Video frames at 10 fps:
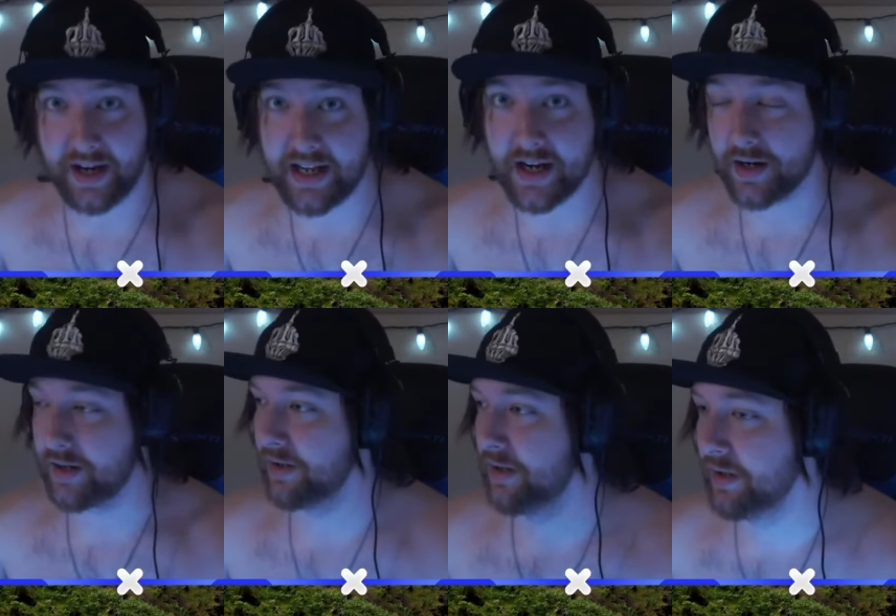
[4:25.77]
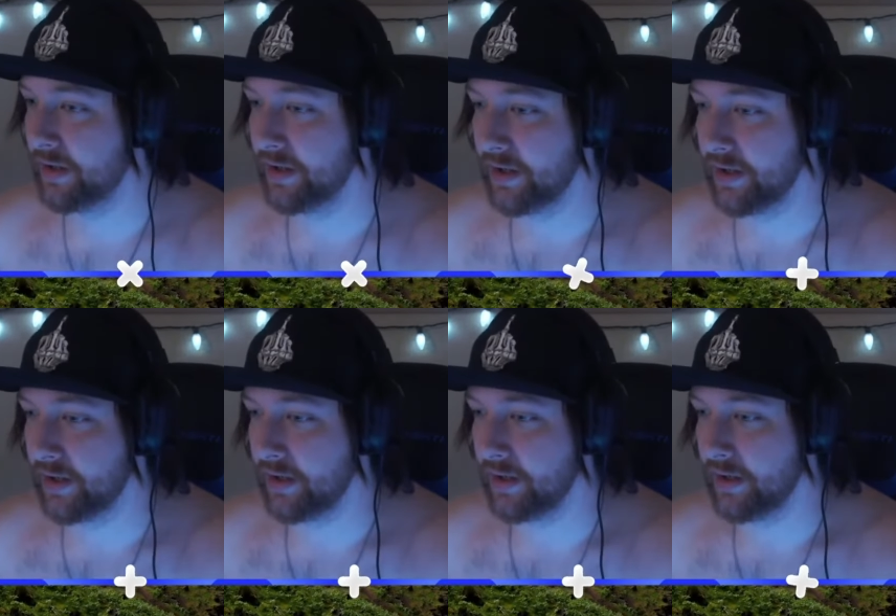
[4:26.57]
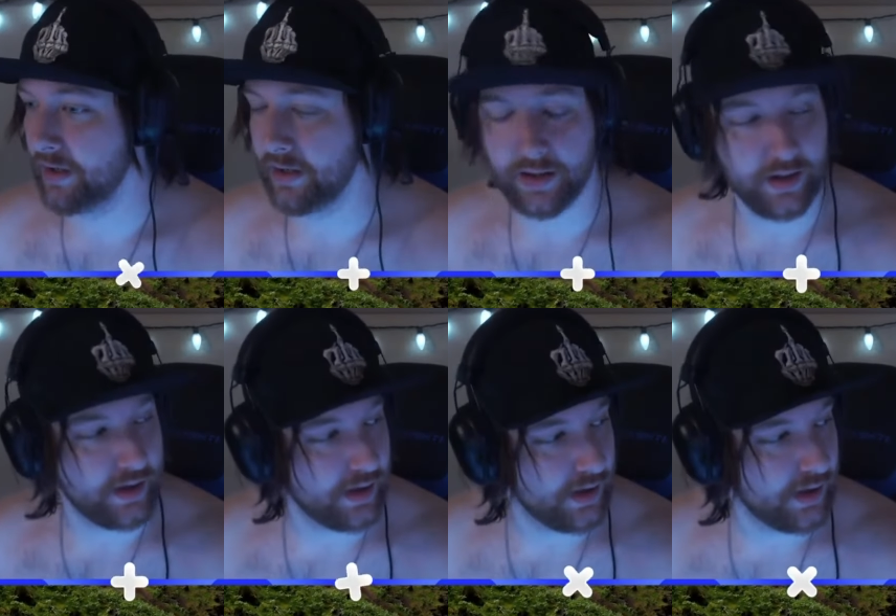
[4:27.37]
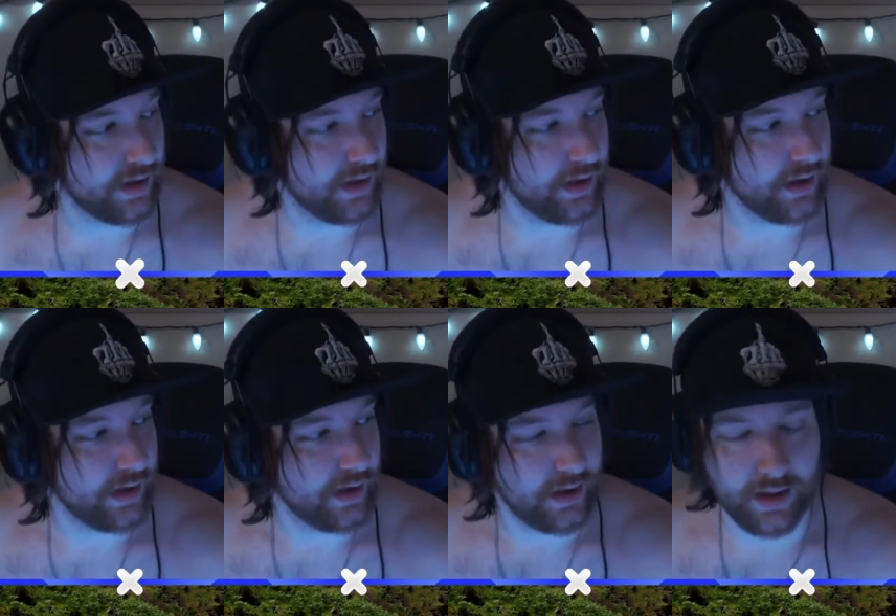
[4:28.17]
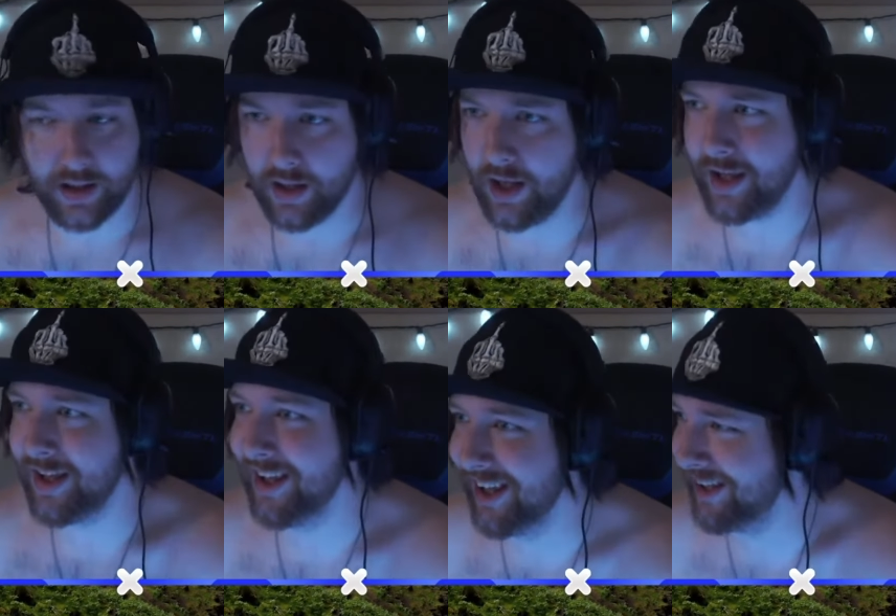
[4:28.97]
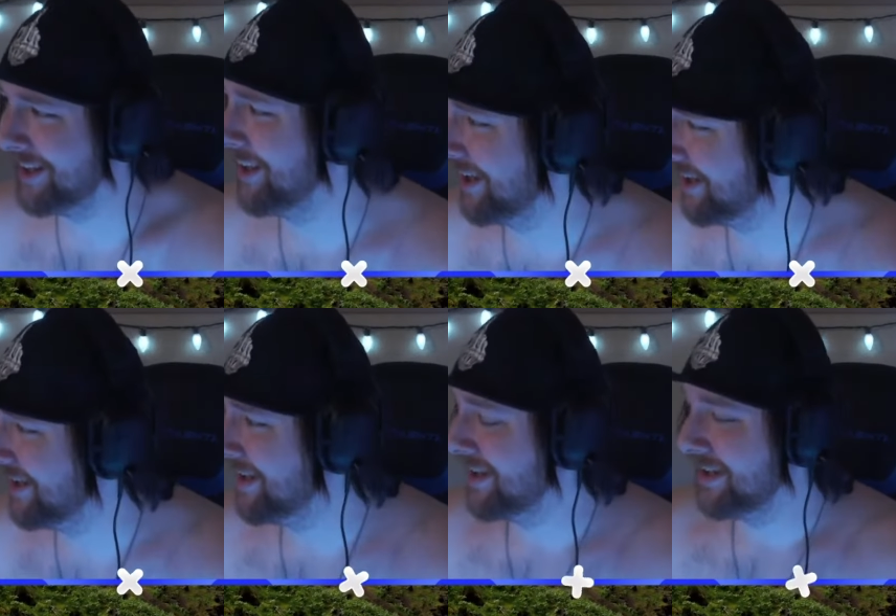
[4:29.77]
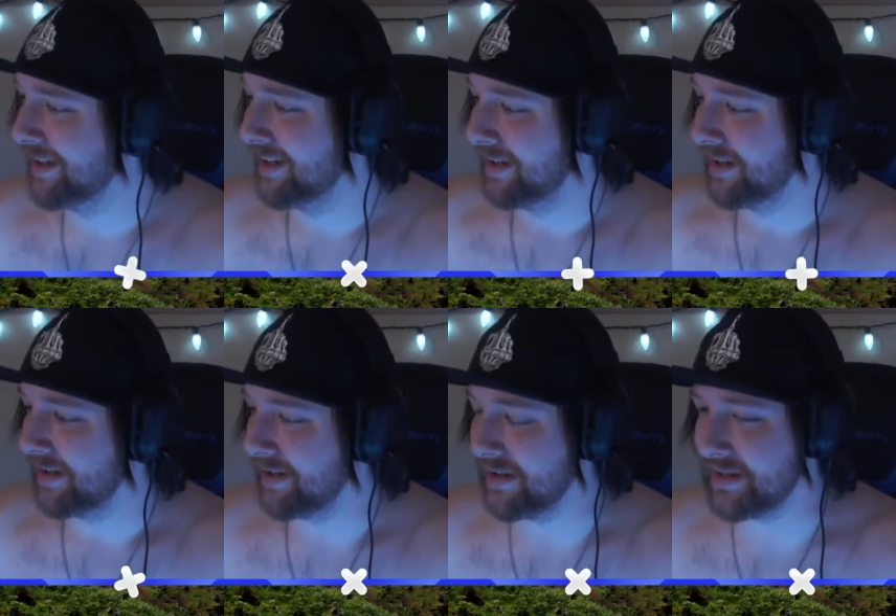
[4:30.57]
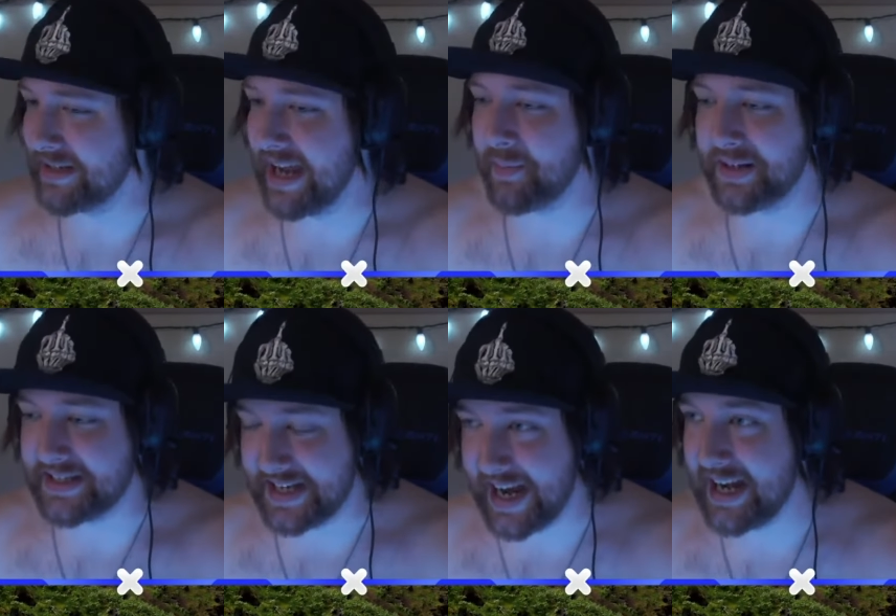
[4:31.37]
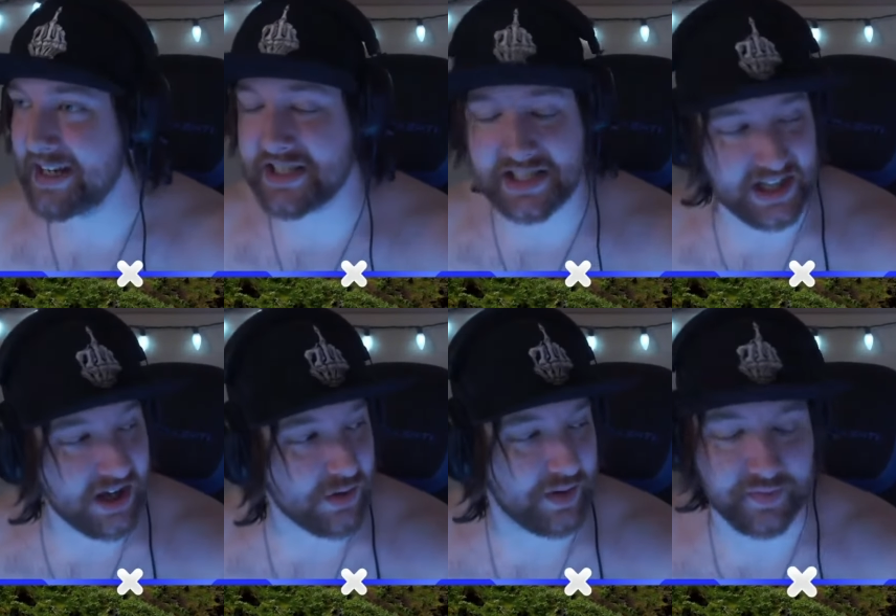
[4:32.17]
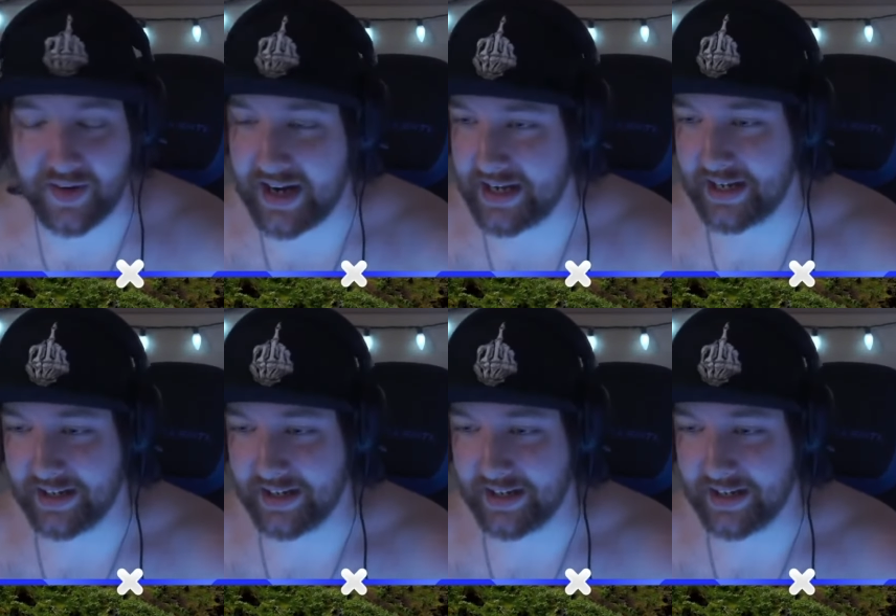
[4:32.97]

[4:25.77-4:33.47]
air. What, that was that, the whole but... Uh, point was to him and Dan. Why yeah, but Dan and Slug were fighting.